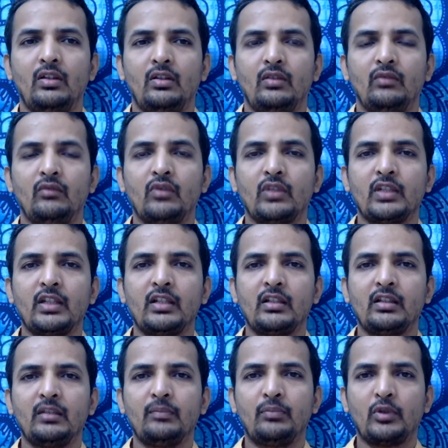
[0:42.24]
What is
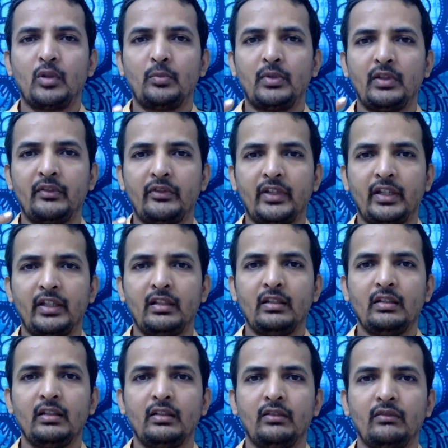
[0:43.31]
the proper way
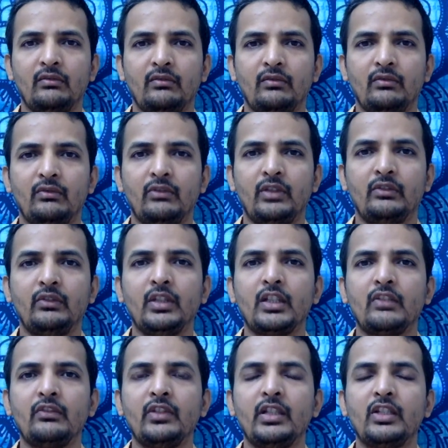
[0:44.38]
with which
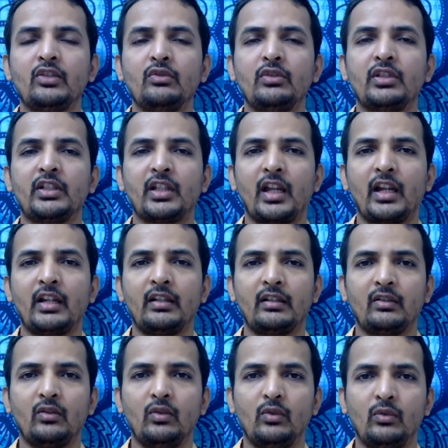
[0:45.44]
we should chant
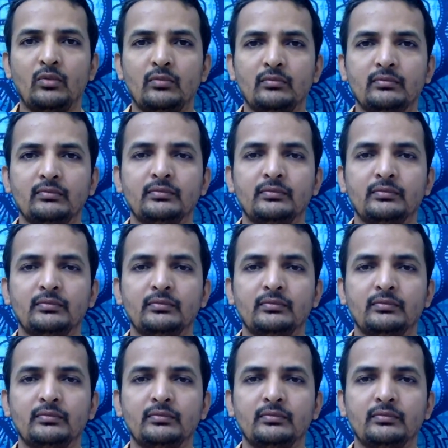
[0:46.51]
Om?